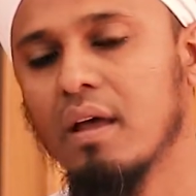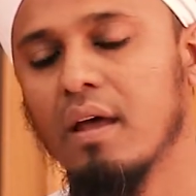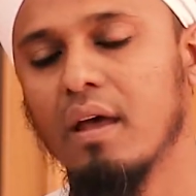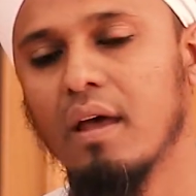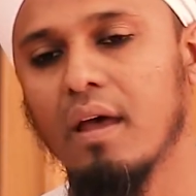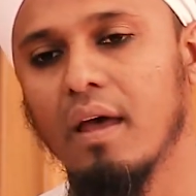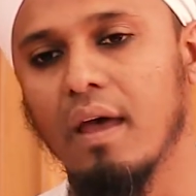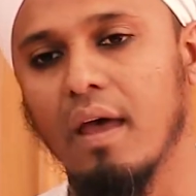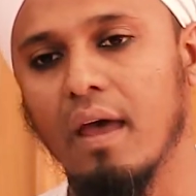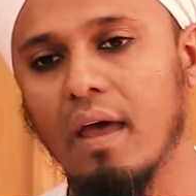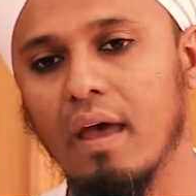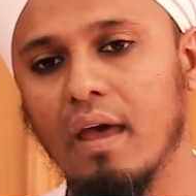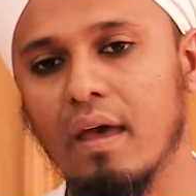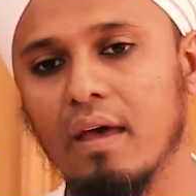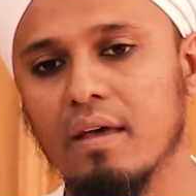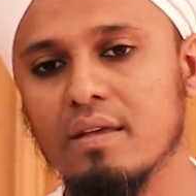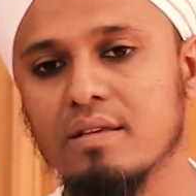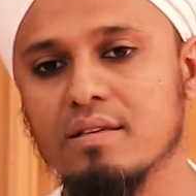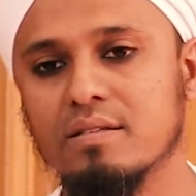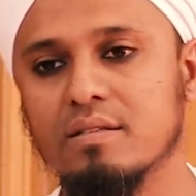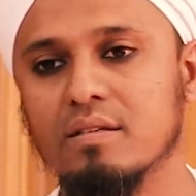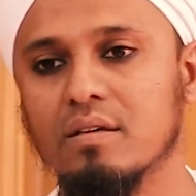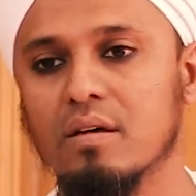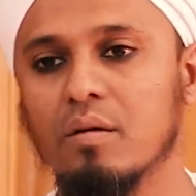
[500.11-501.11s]

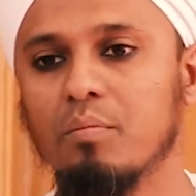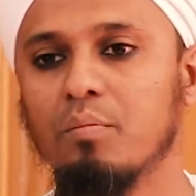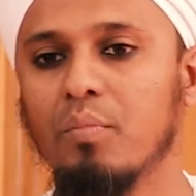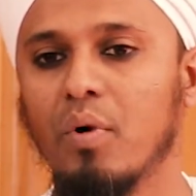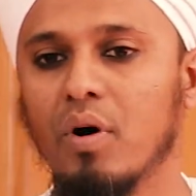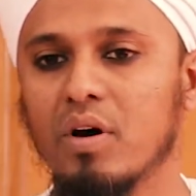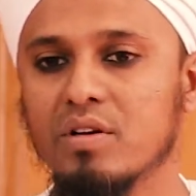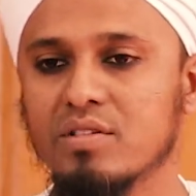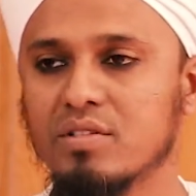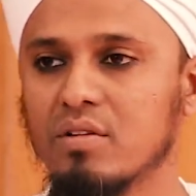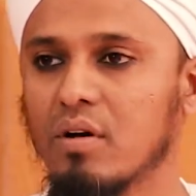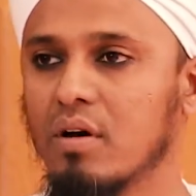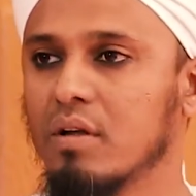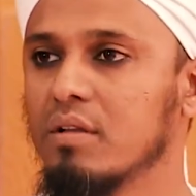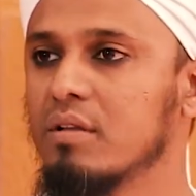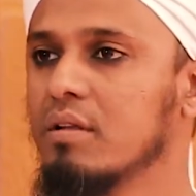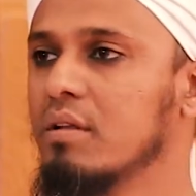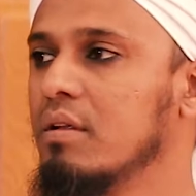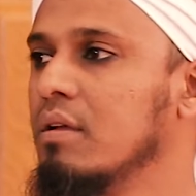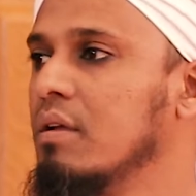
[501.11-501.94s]
has passed on,